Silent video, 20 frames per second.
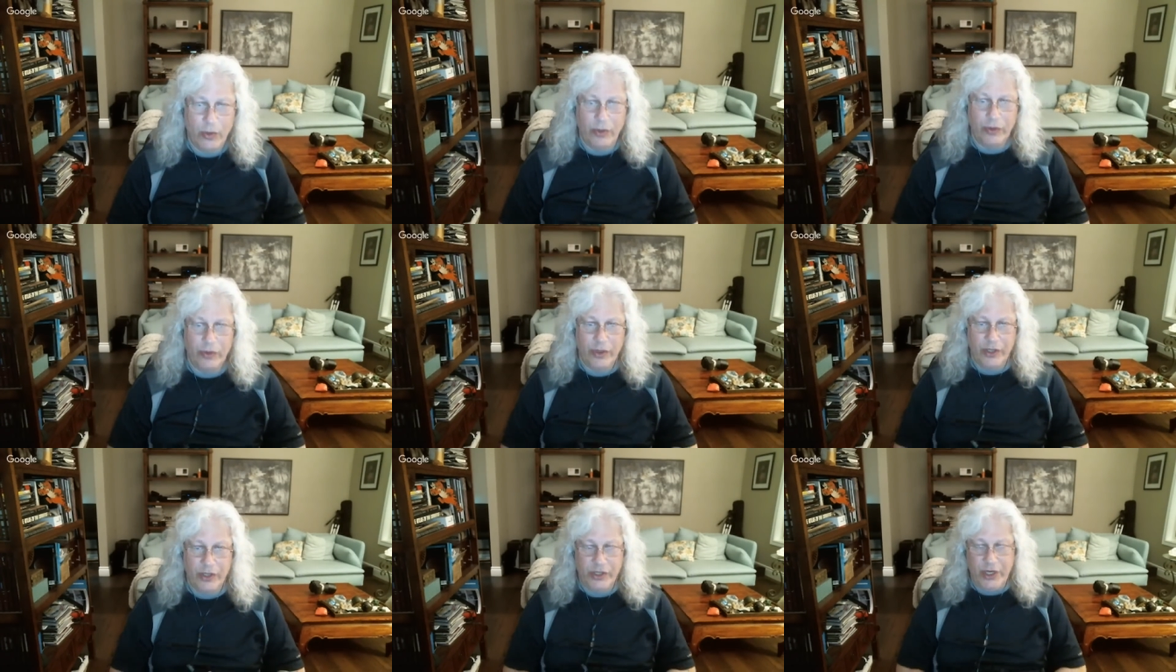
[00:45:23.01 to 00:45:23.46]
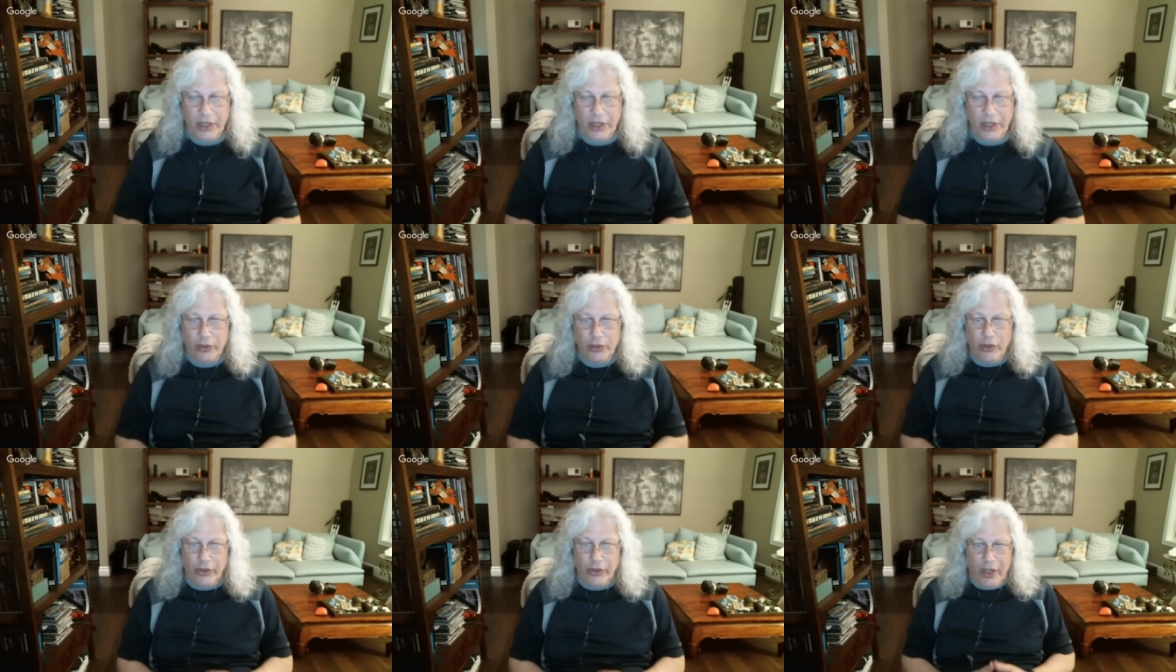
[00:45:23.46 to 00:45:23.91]
the
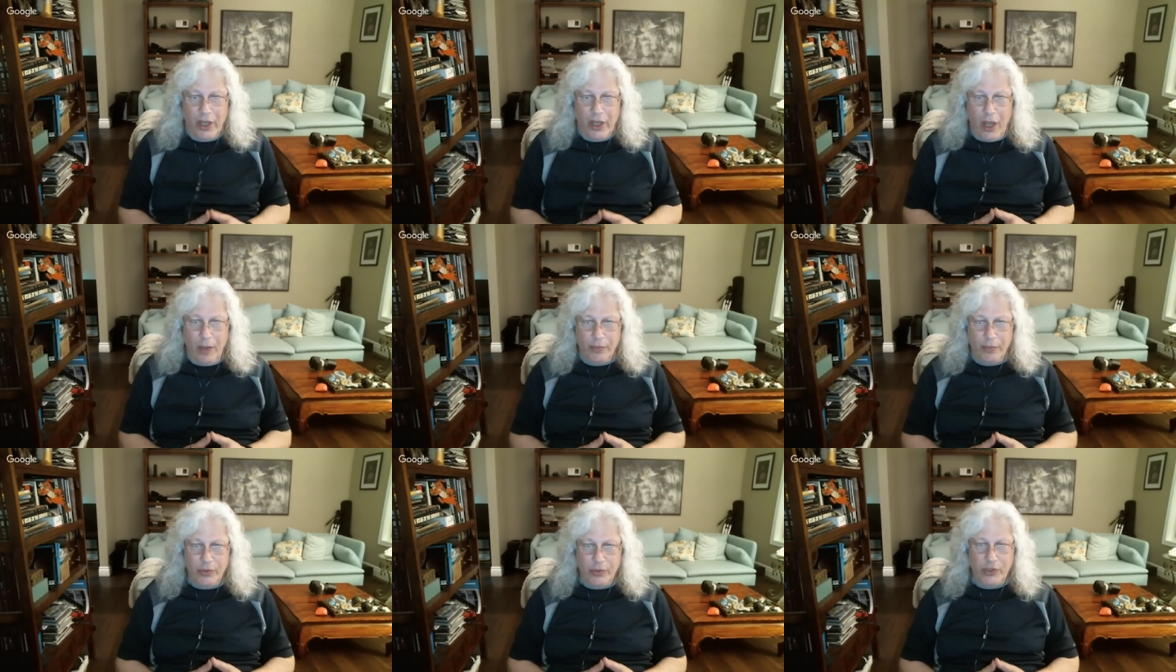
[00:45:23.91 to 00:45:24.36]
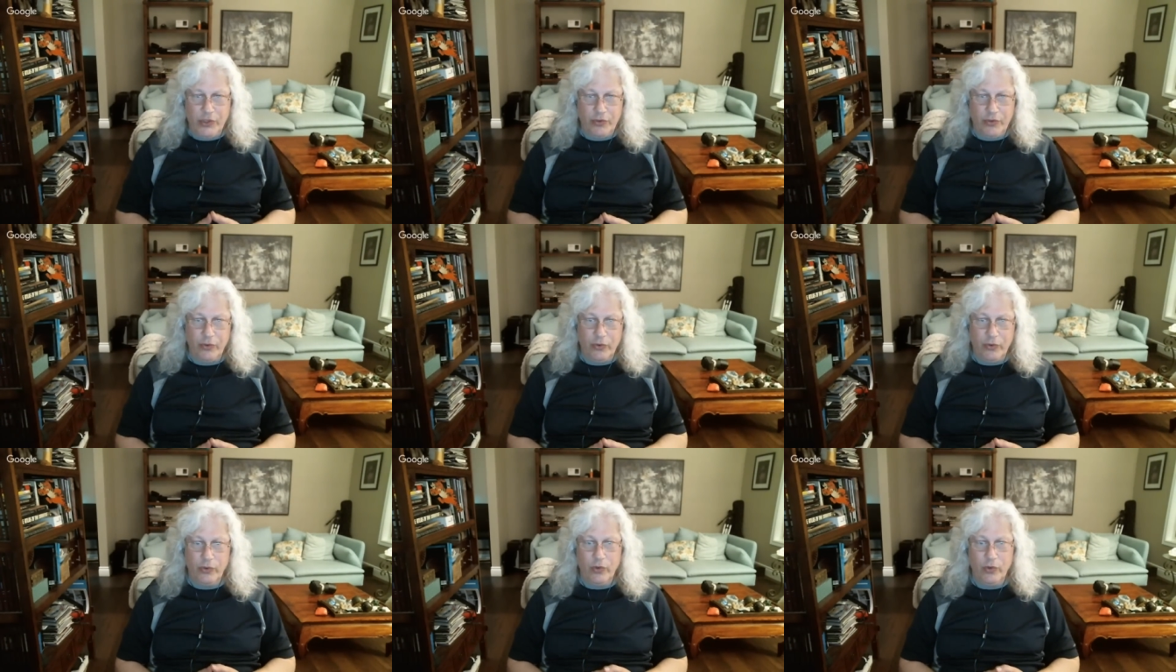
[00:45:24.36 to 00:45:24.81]
signal that comes
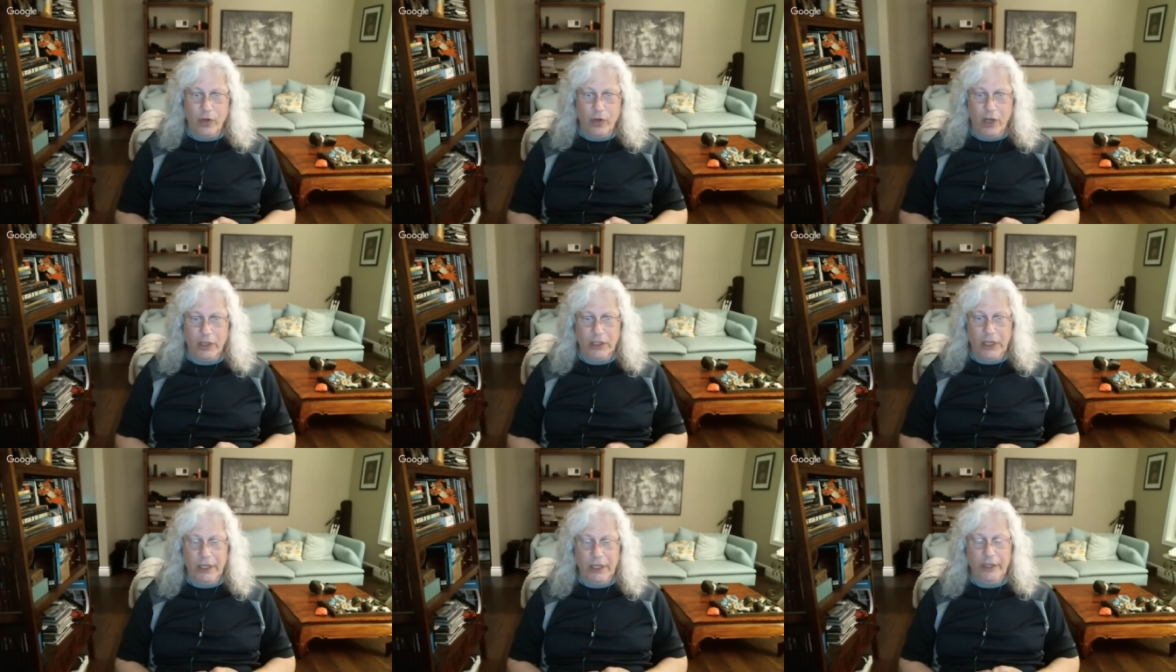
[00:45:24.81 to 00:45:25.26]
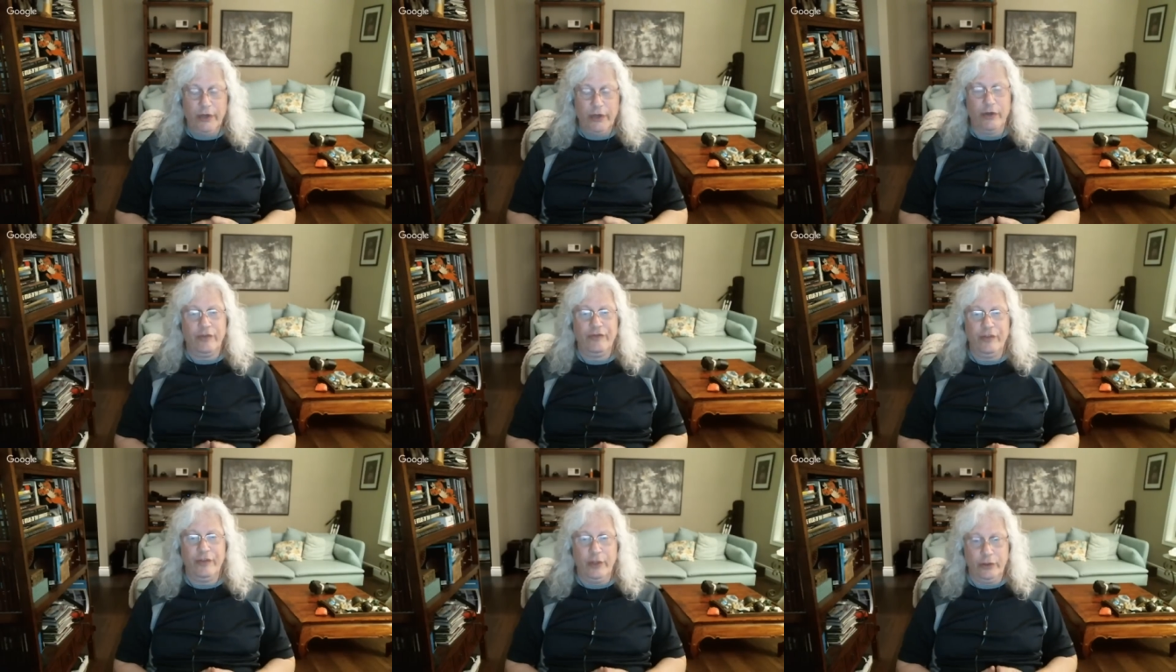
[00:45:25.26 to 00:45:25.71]
through a clear
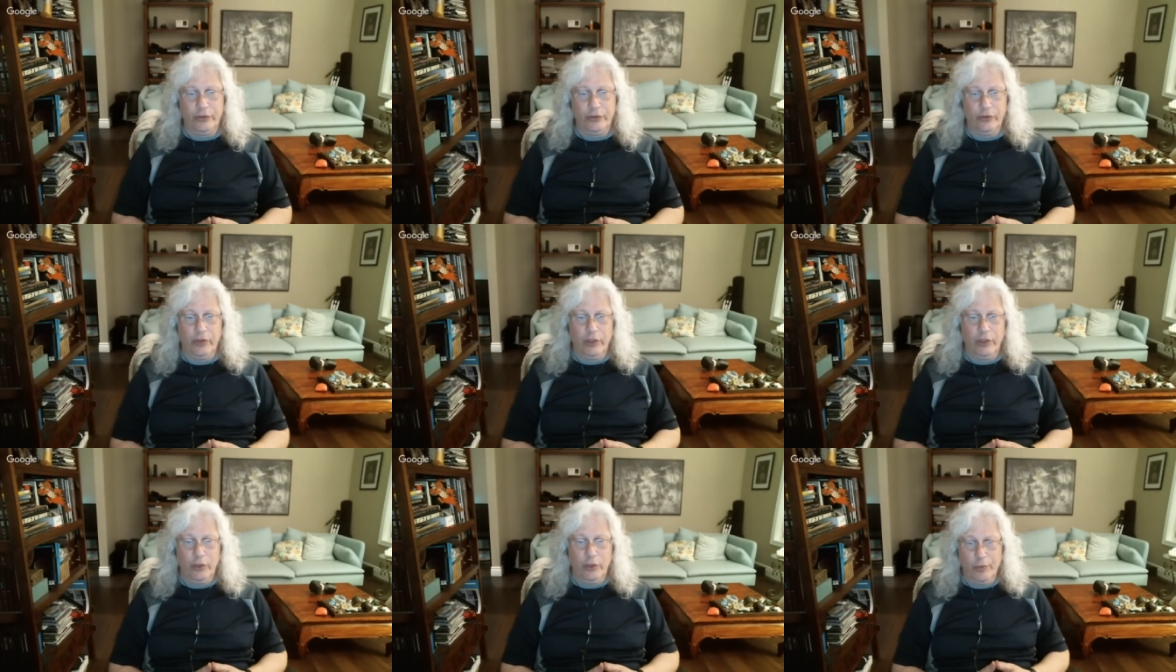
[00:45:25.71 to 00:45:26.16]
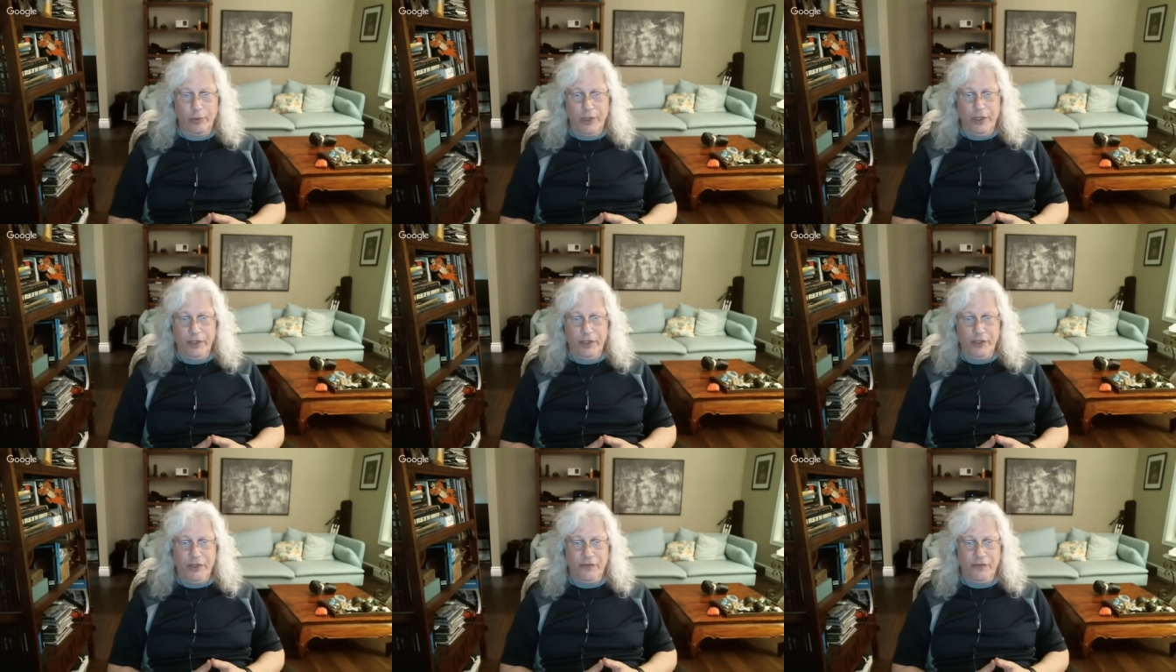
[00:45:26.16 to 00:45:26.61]
filter, a
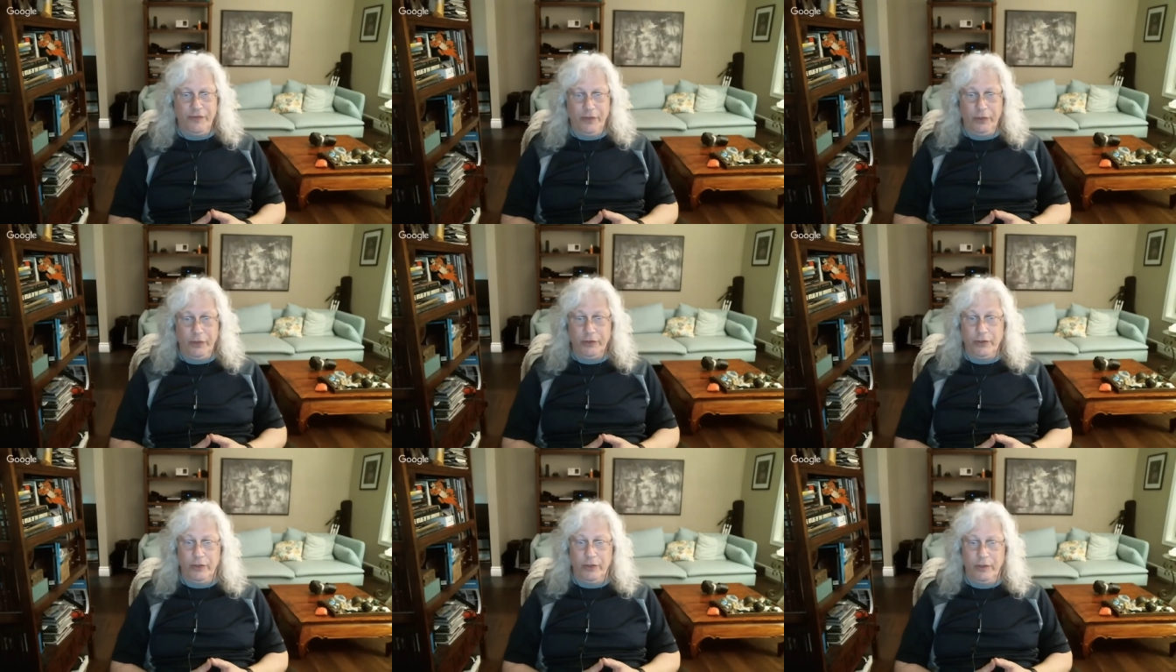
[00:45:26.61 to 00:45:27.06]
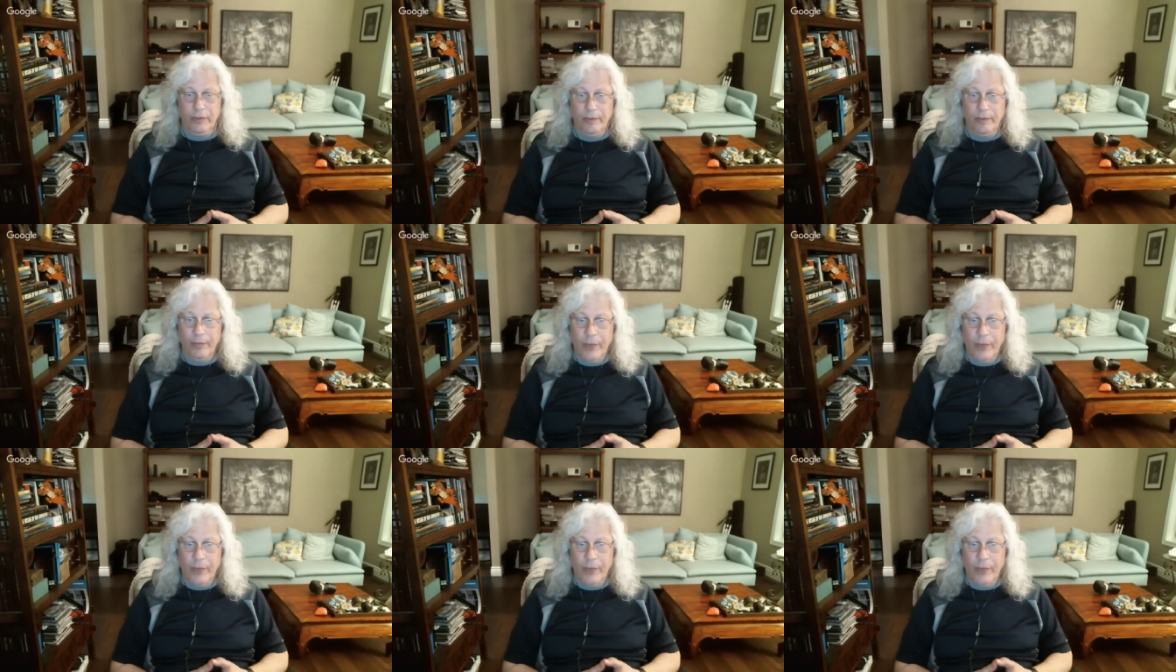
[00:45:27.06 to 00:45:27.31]
luminance filter.